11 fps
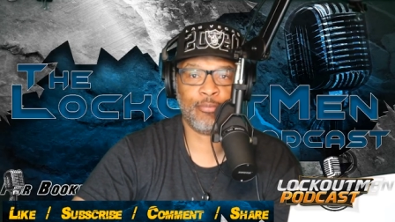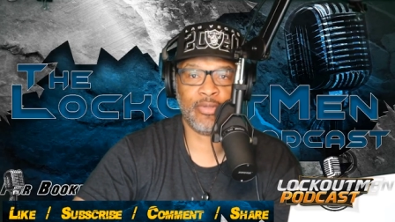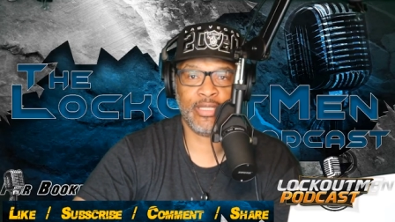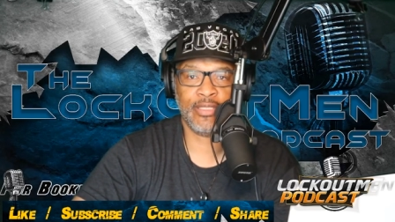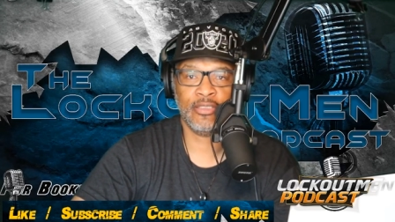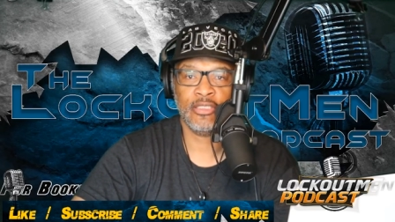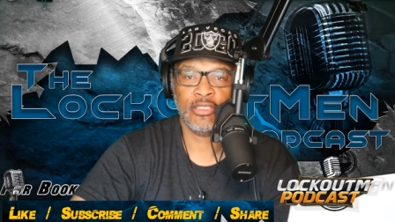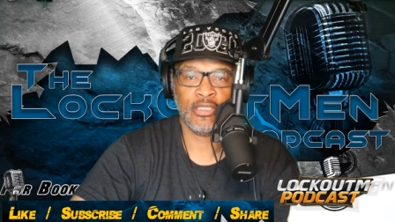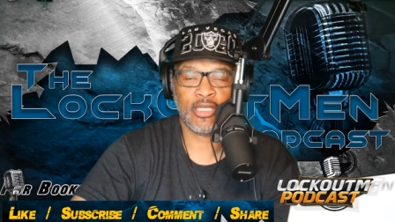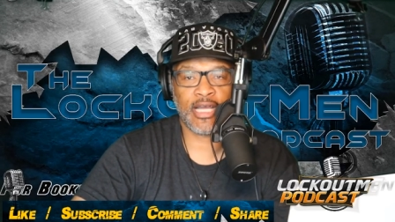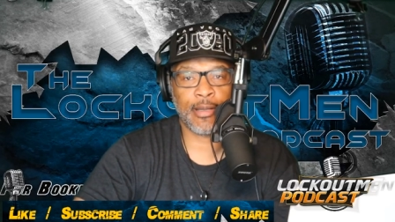but
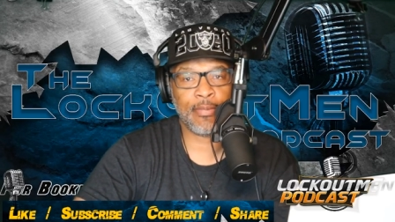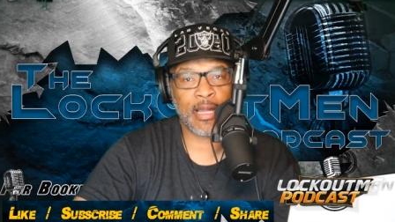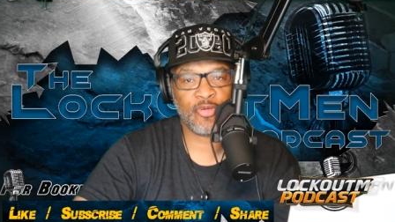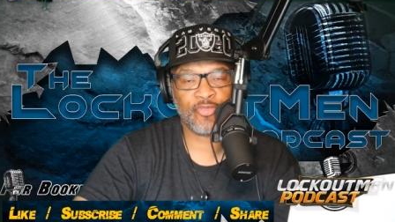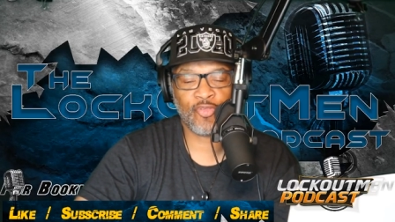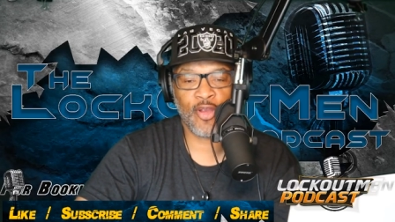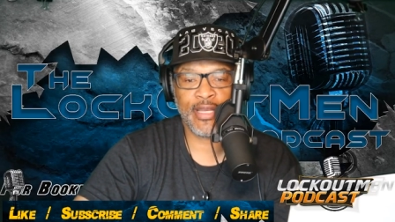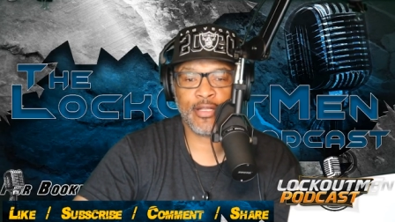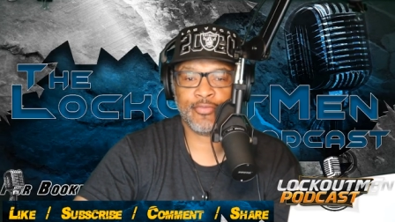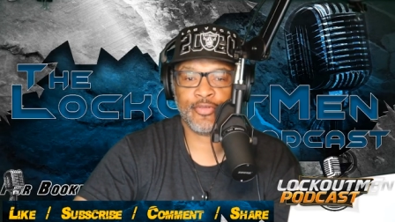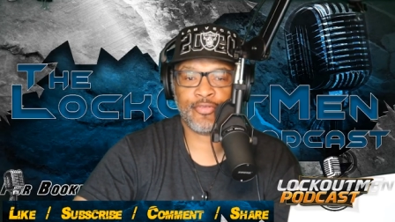I'm, I'm afraid of it.